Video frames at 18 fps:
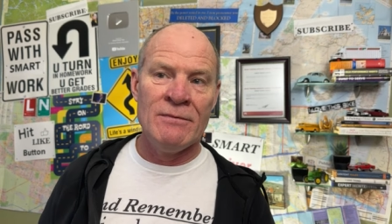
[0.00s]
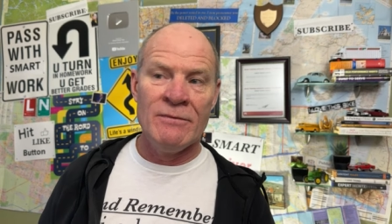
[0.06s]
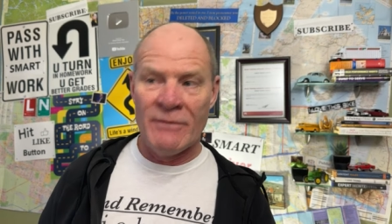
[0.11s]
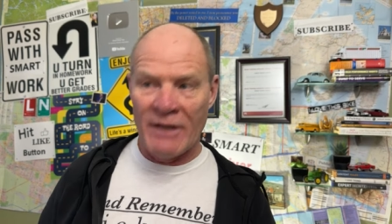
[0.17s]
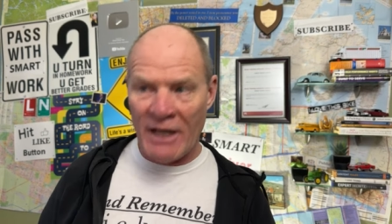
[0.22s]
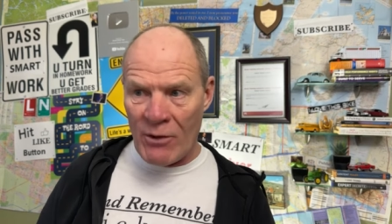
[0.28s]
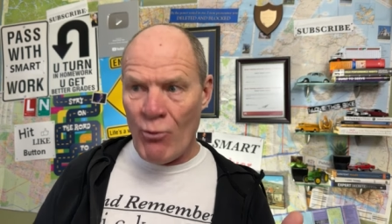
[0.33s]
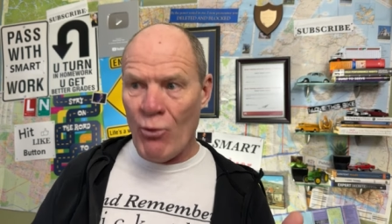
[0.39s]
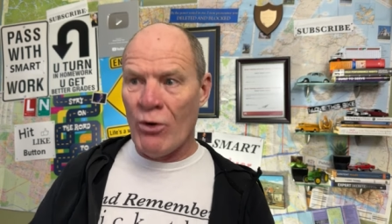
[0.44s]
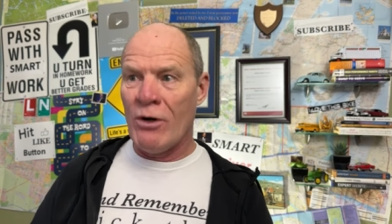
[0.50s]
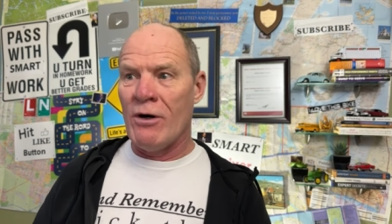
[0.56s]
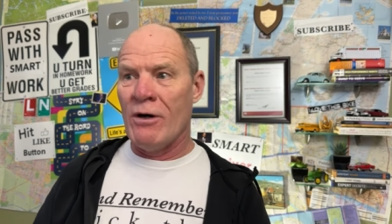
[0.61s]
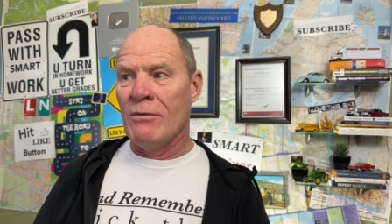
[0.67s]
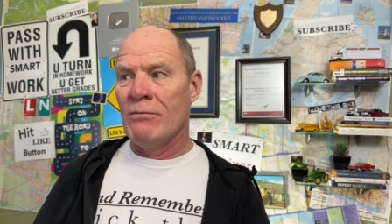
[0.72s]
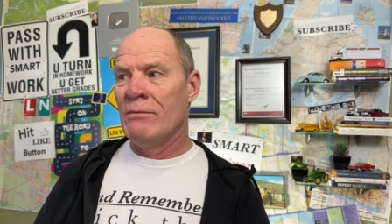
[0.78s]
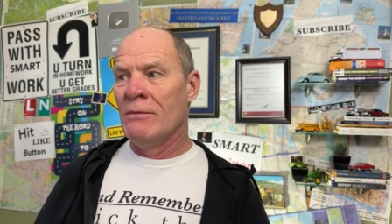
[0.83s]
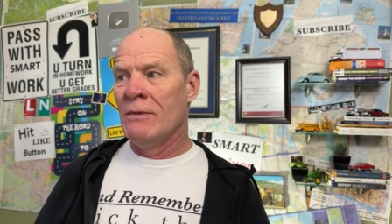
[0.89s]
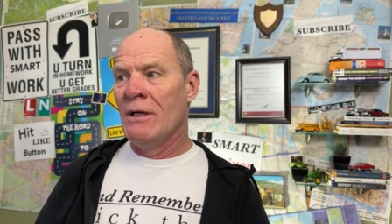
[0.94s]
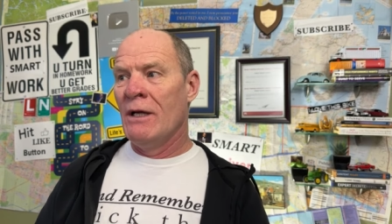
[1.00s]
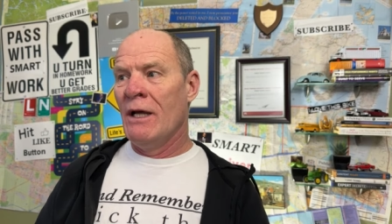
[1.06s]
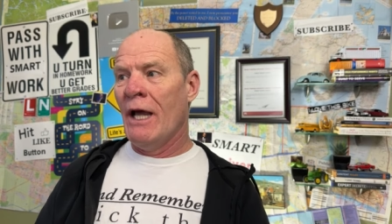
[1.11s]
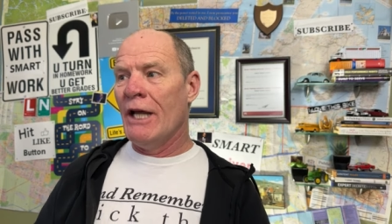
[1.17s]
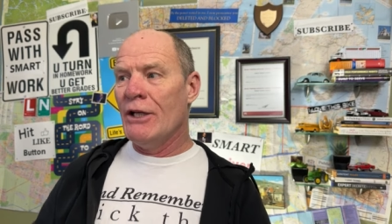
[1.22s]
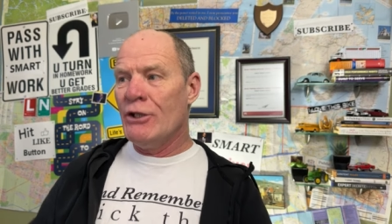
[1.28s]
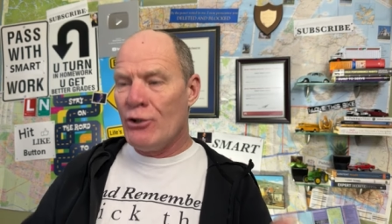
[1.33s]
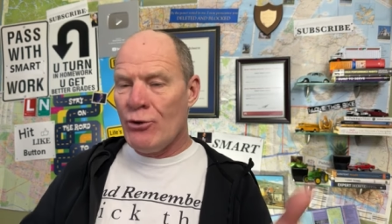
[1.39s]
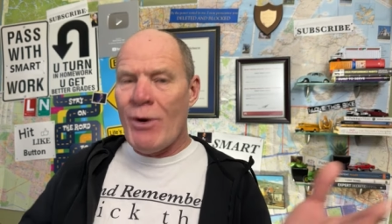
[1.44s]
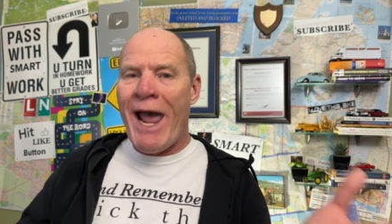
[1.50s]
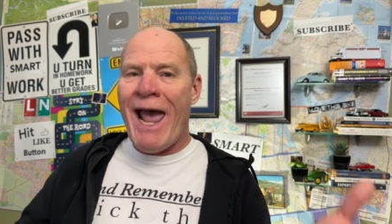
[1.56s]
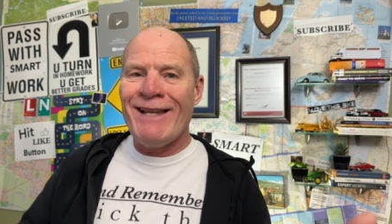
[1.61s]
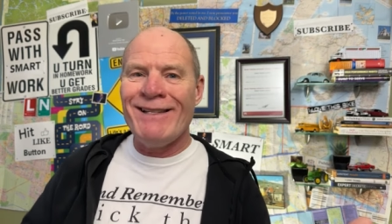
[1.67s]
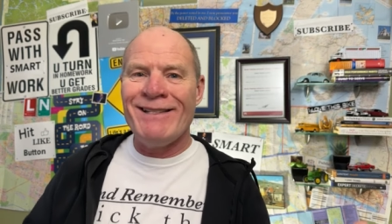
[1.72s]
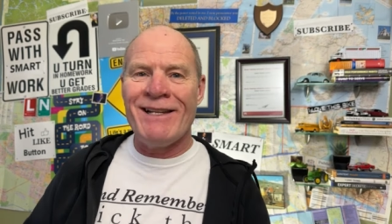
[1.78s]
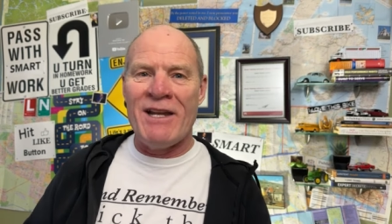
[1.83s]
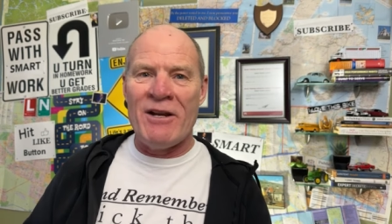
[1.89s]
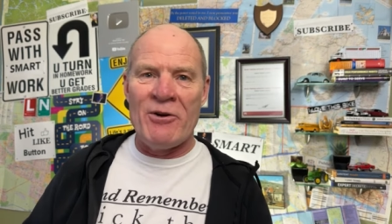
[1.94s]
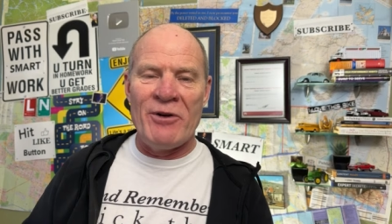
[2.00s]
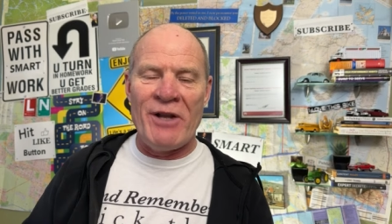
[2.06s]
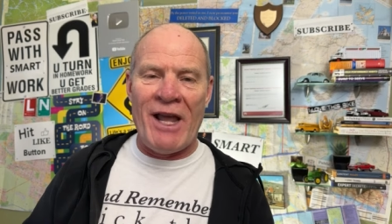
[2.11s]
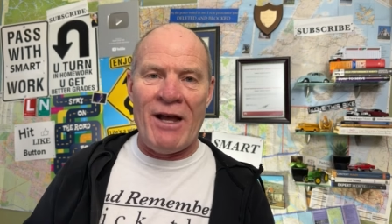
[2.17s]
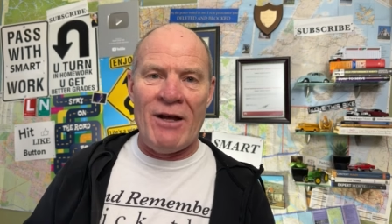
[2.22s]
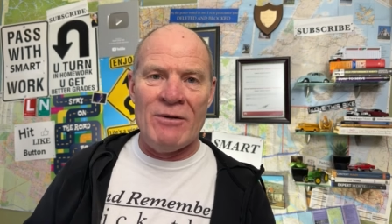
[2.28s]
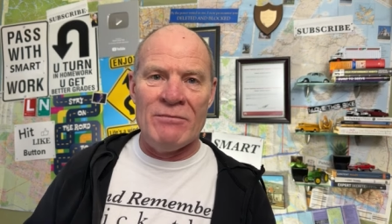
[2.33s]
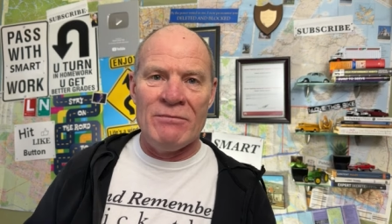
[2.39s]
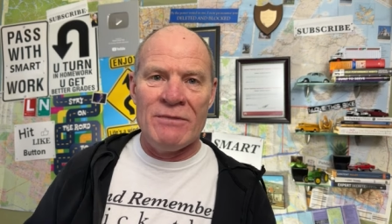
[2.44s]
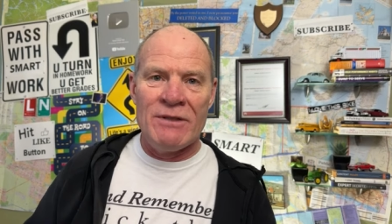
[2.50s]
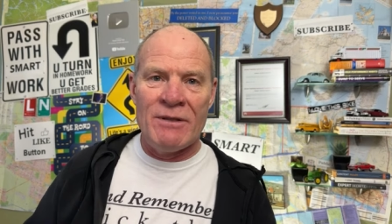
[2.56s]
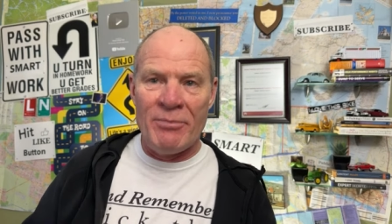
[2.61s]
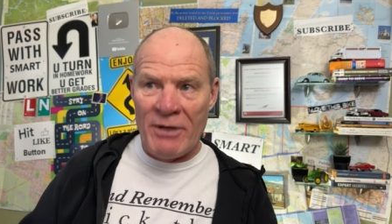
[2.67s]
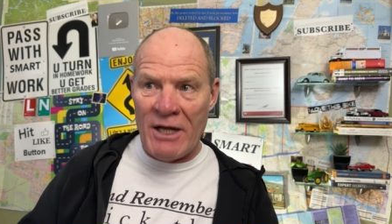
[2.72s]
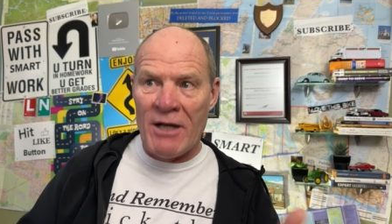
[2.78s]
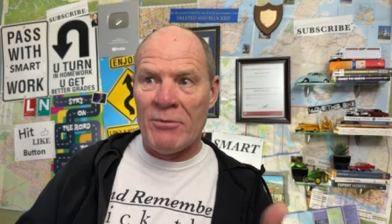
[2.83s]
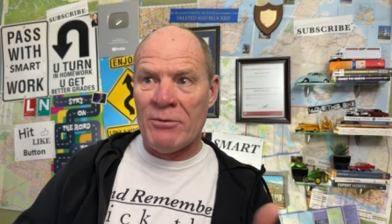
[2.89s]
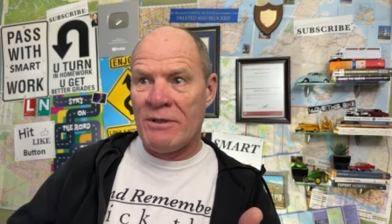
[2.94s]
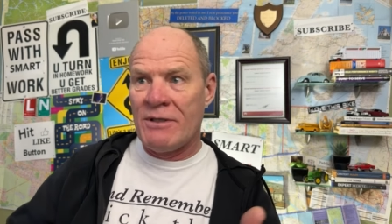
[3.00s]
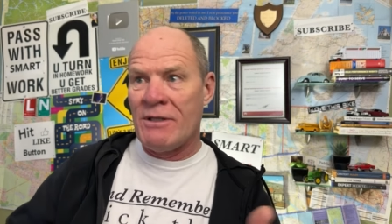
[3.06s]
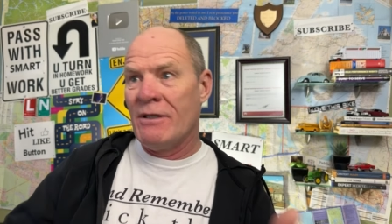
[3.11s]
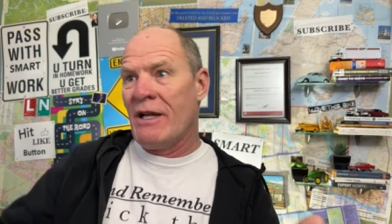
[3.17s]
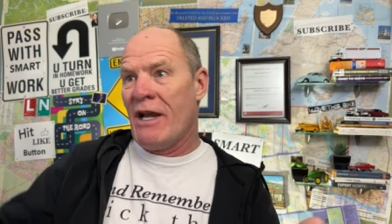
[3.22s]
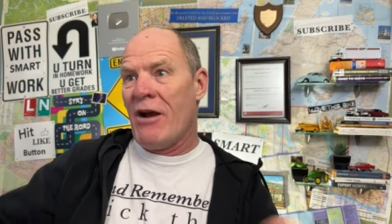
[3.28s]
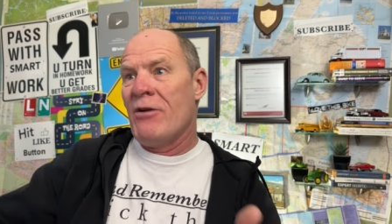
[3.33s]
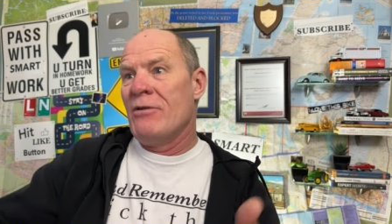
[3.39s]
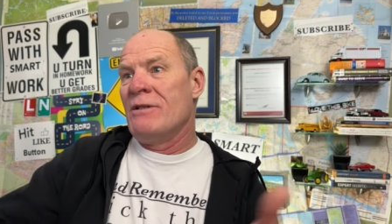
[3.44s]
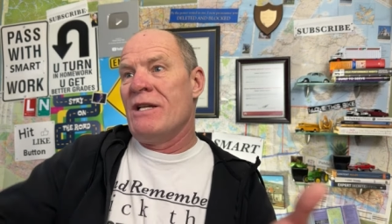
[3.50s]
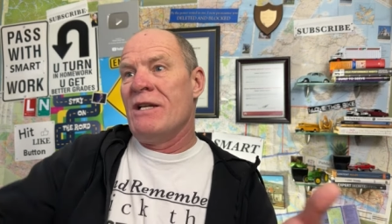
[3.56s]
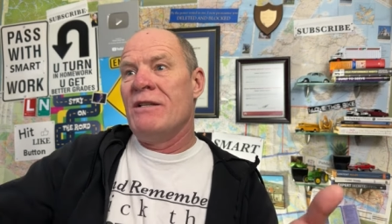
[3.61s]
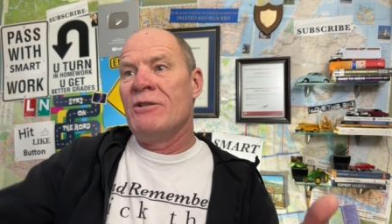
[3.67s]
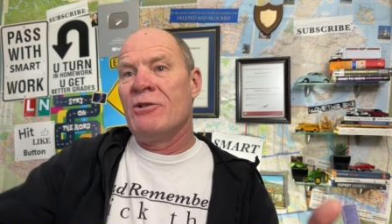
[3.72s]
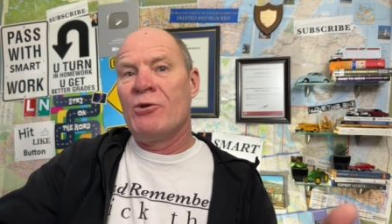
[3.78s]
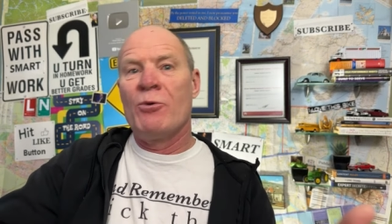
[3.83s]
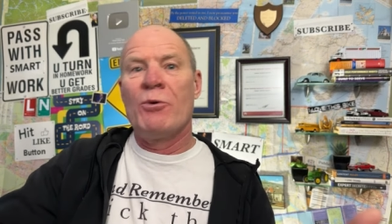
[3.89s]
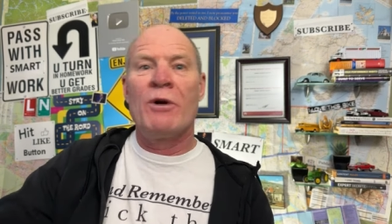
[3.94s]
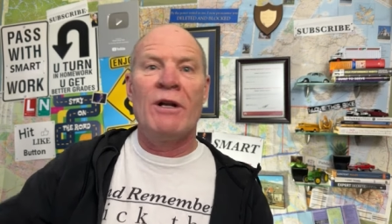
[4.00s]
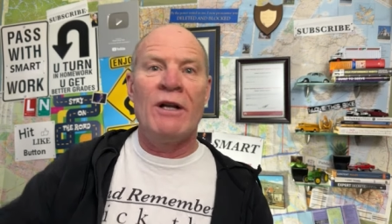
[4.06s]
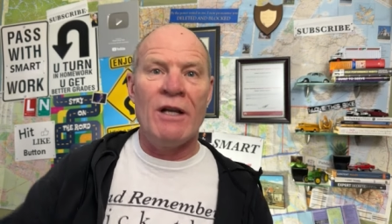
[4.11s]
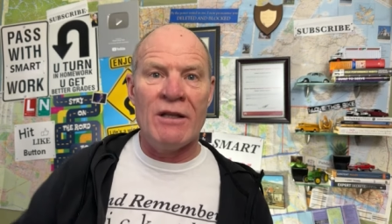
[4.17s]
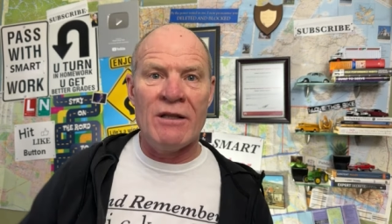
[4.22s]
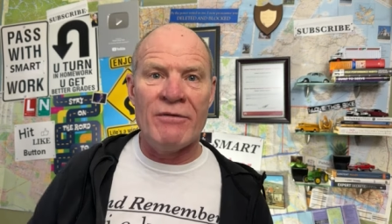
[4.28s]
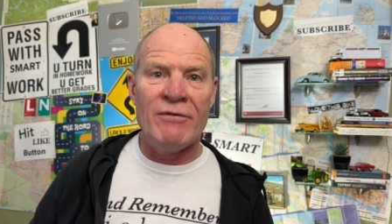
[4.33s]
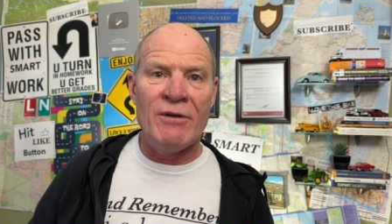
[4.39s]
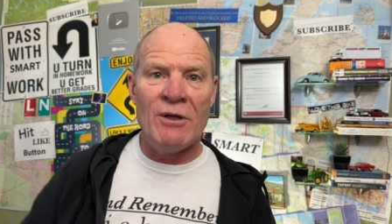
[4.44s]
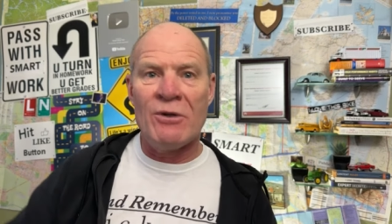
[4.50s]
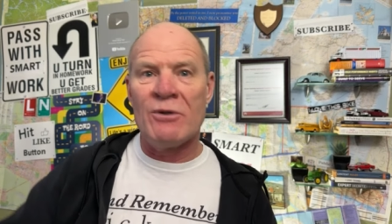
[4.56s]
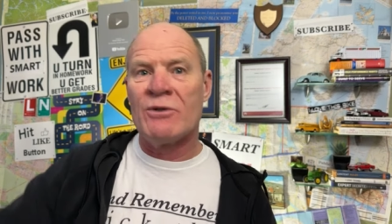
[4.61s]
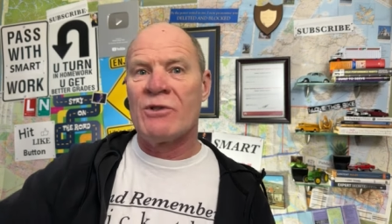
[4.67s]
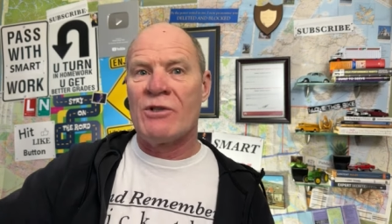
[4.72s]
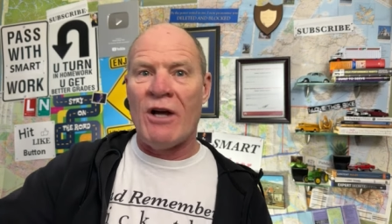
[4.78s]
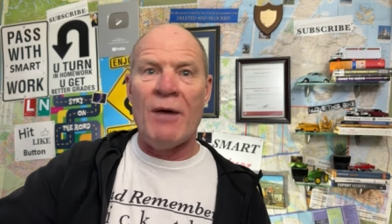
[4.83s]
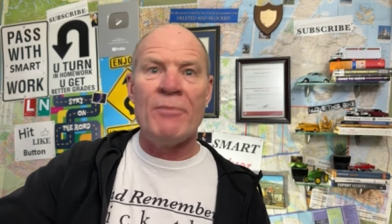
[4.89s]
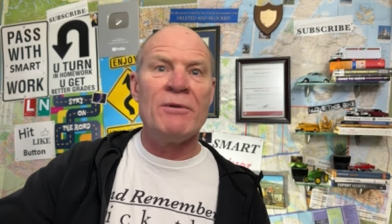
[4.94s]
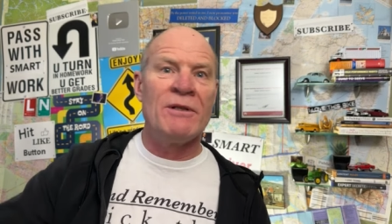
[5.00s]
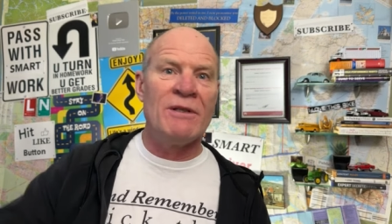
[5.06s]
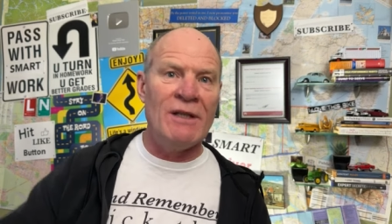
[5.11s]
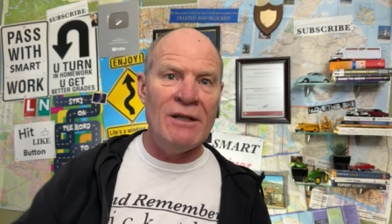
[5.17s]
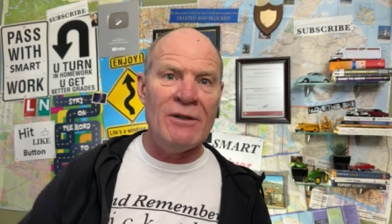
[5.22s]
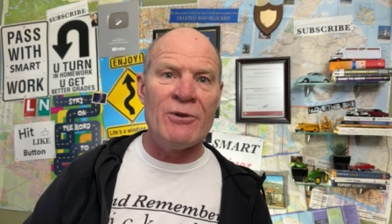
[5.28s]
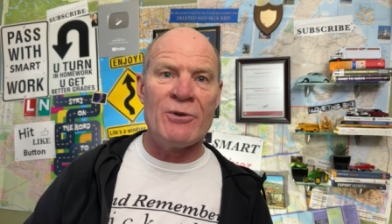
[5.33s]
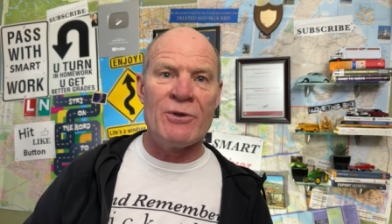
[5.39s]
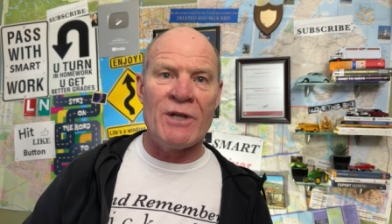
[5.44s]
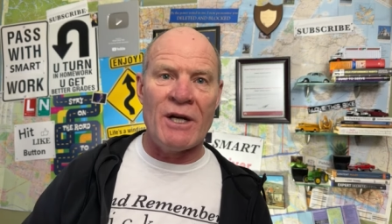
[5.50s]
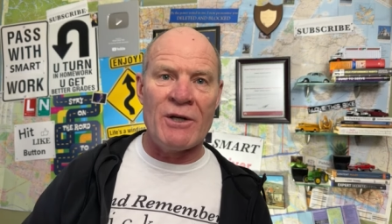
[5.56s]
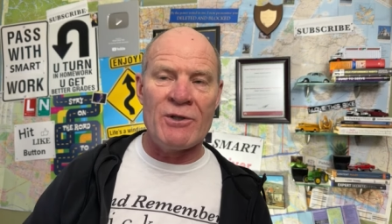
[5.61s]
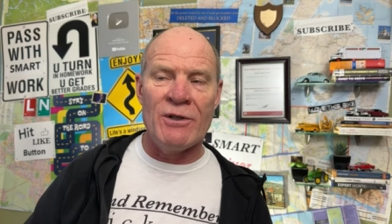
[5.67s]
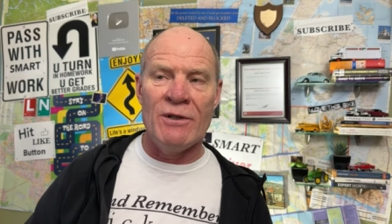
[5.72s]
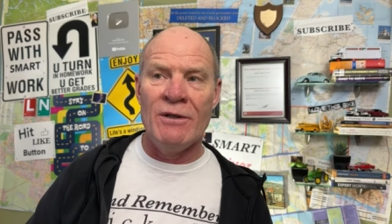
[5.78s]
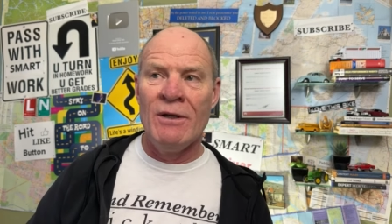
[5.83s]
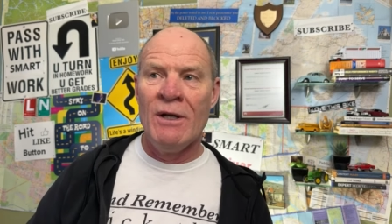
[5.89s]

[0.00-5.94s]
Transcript: They were. And you had to gear down to be able to guarantee that you were going to get the vehicle stopped at the intersection.